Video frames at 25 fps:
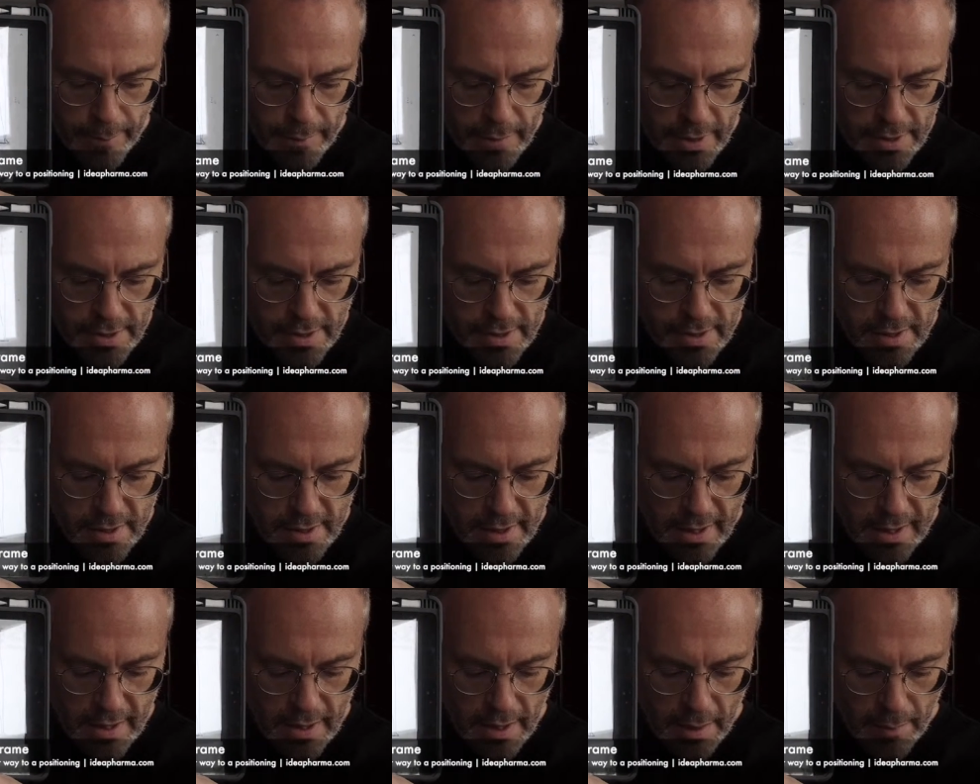This is the
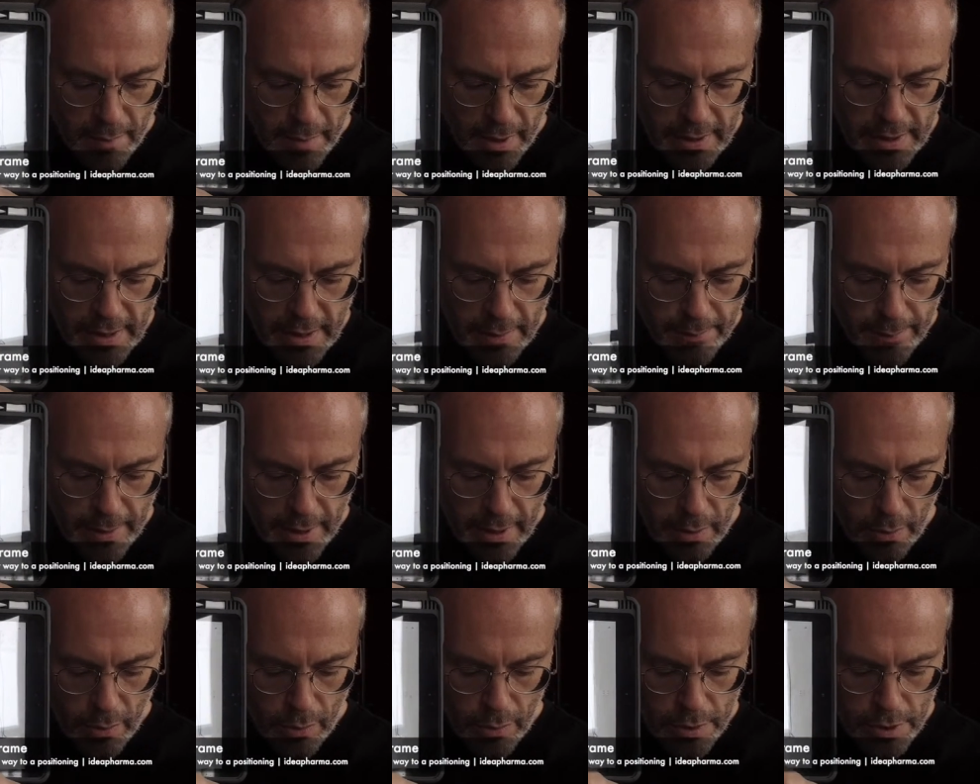data that you might get
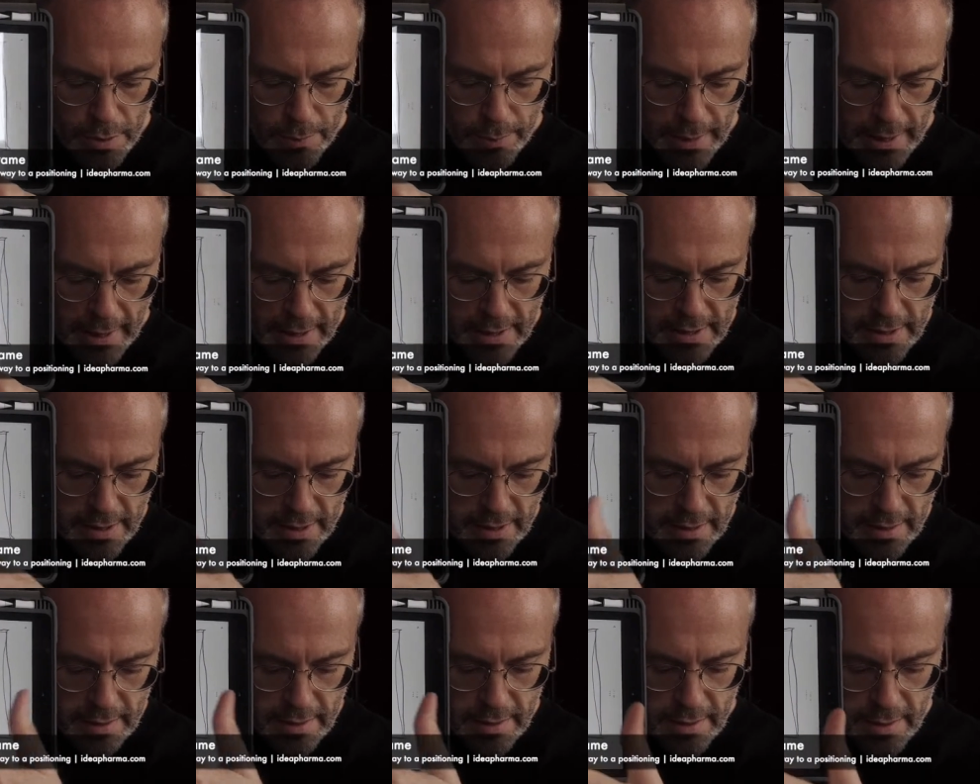by launch, but actually
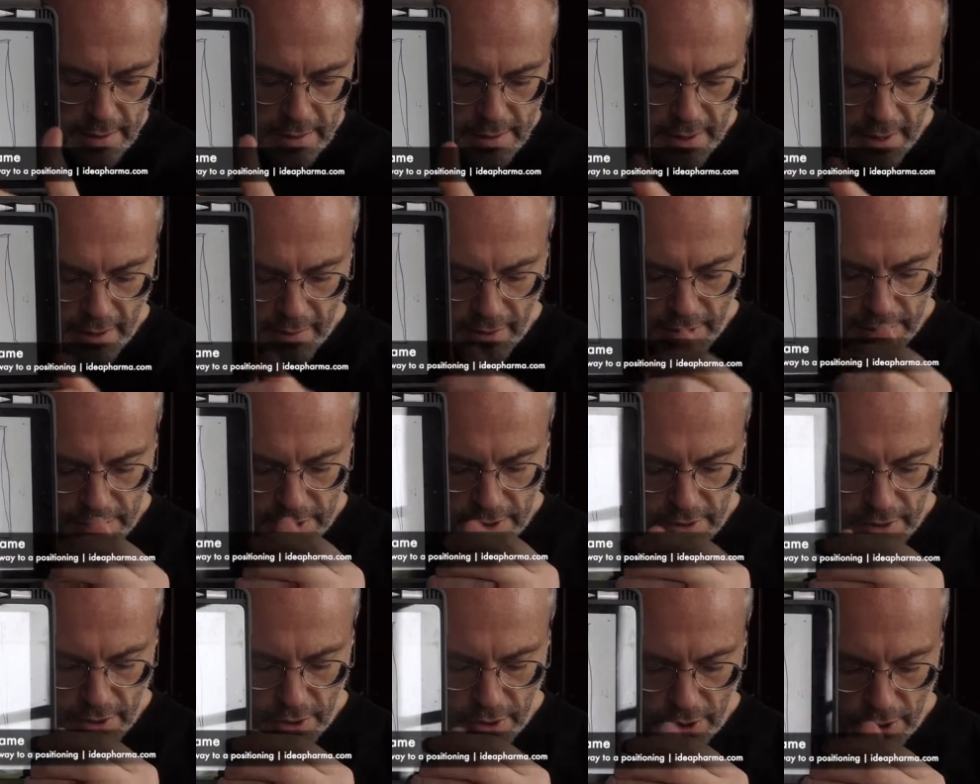the
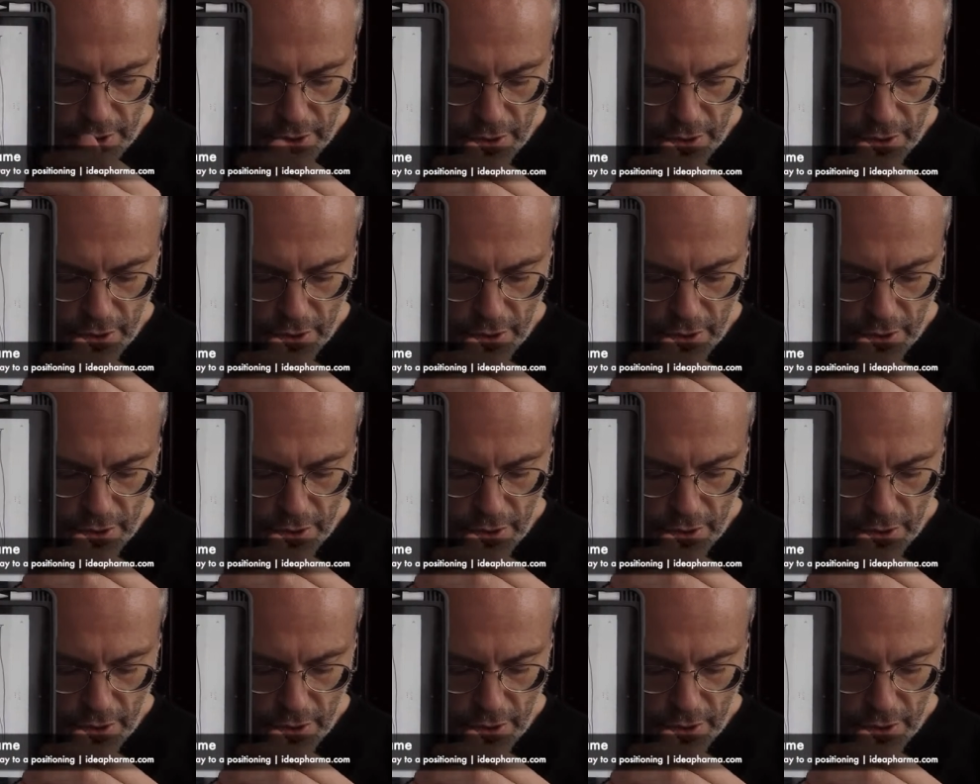direction that you